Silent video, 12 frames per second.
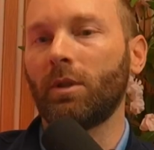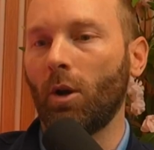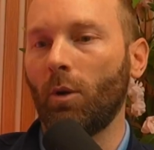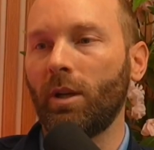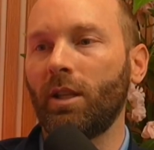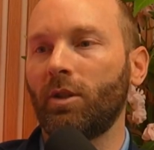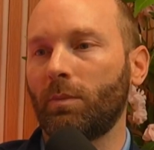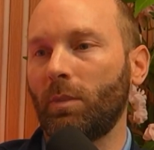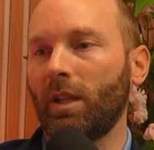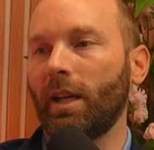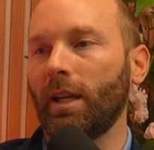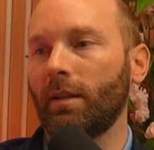in and just be
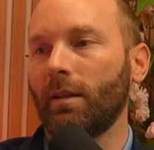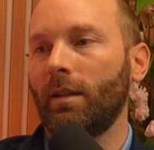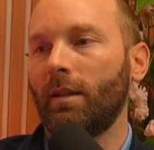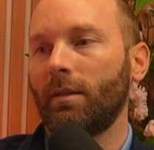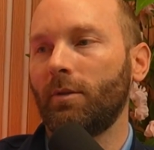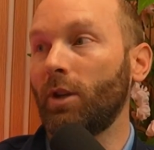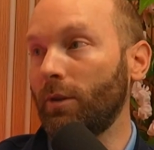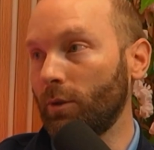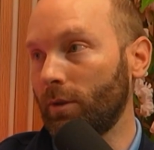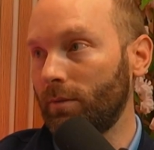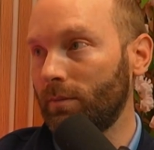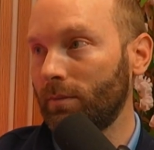like
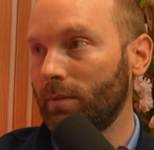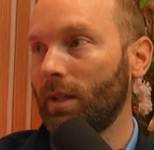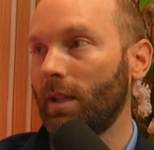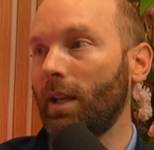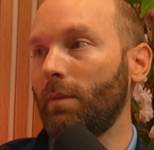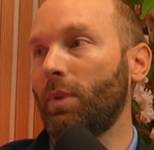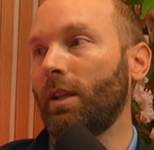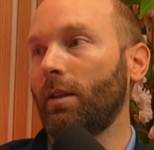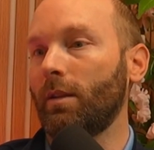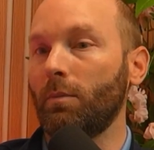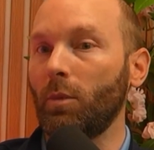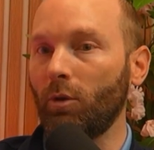gentle and be
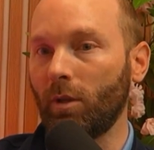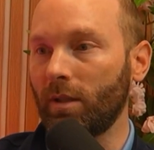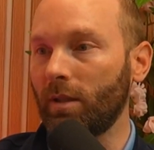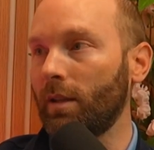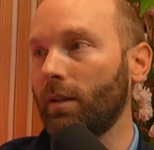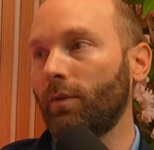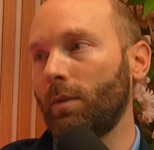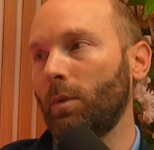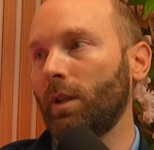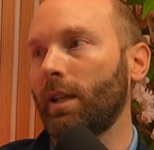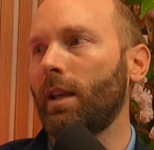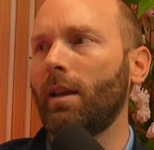communicative and be
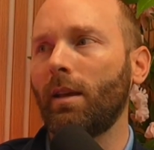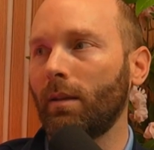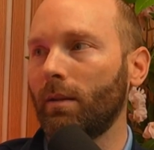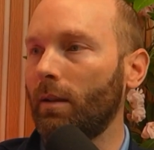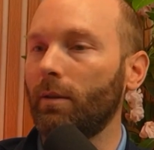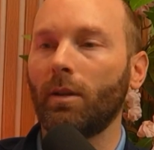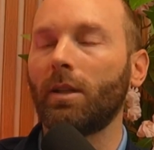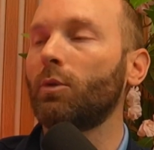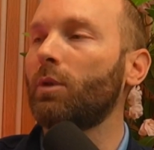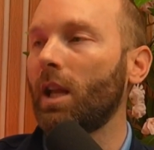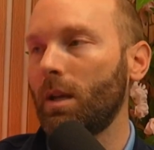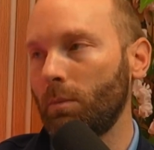like, hey, it's
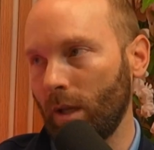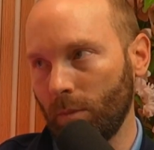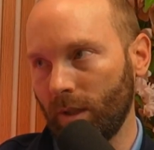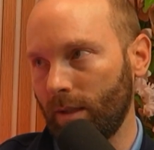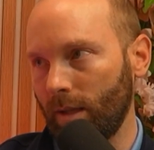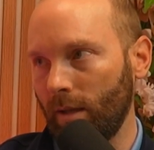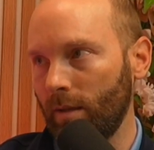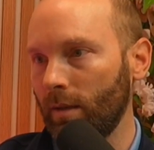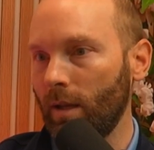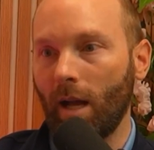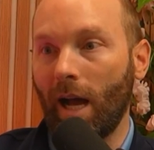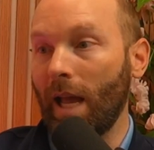okay to make a mistake.
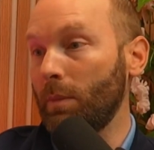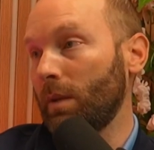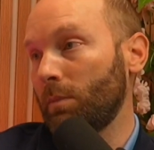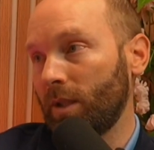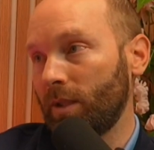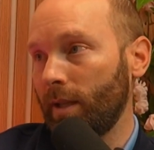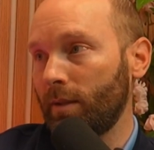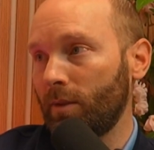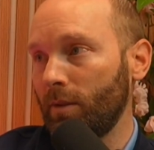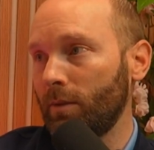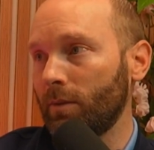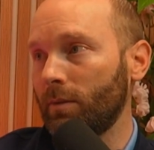I make mistakes
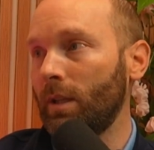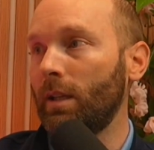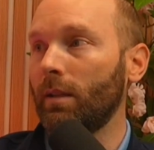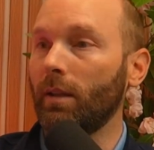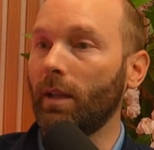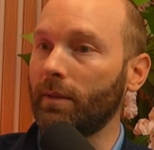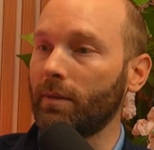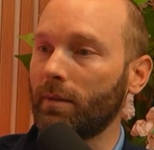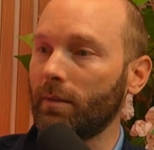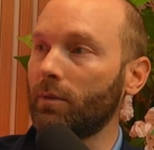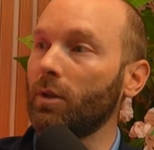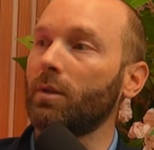too. Let's
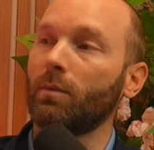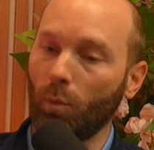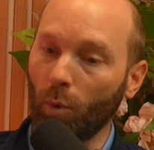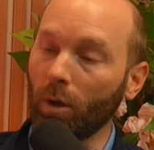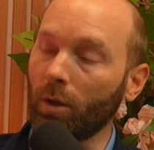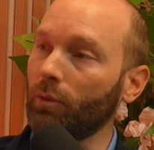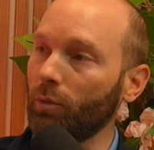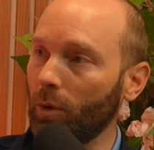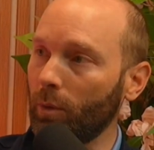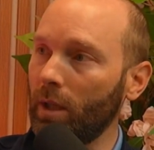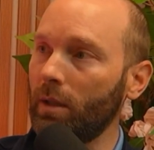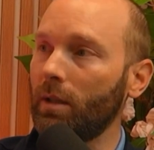just work through
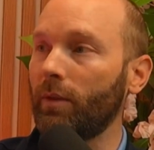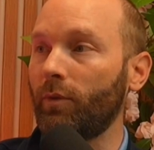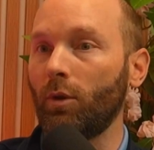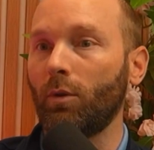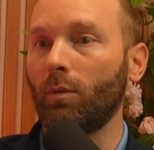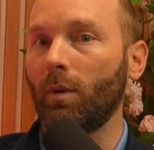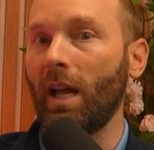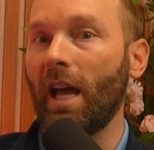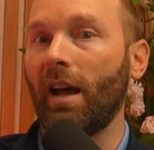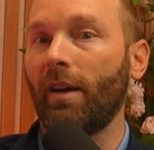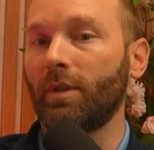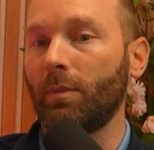it. If you
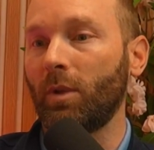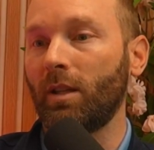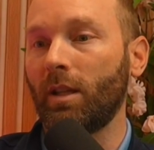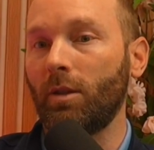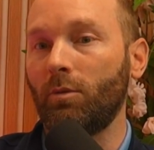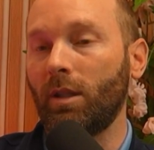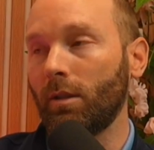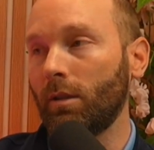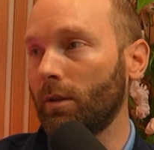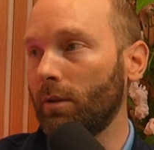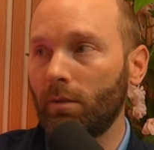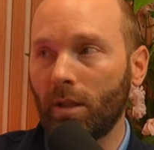have something that you need to
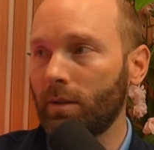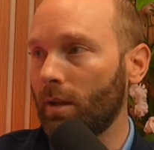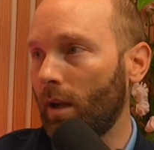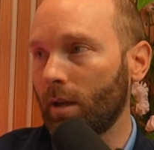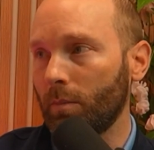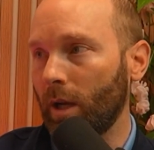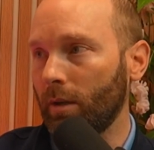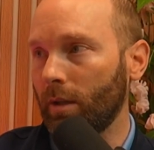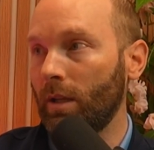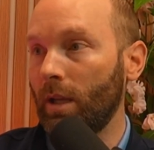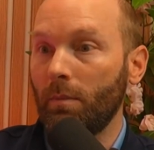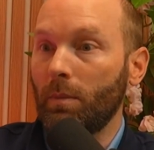learn, let's talk about it.
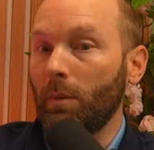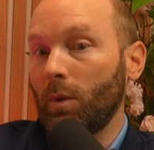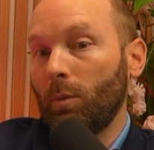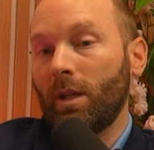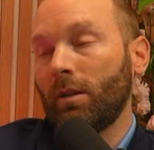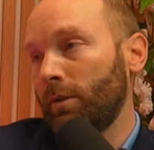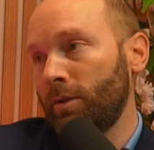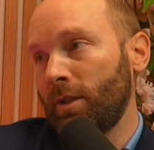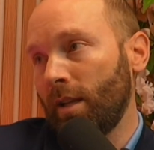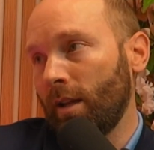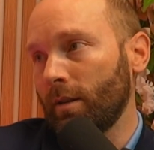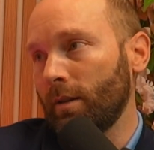Maybe we can learn together.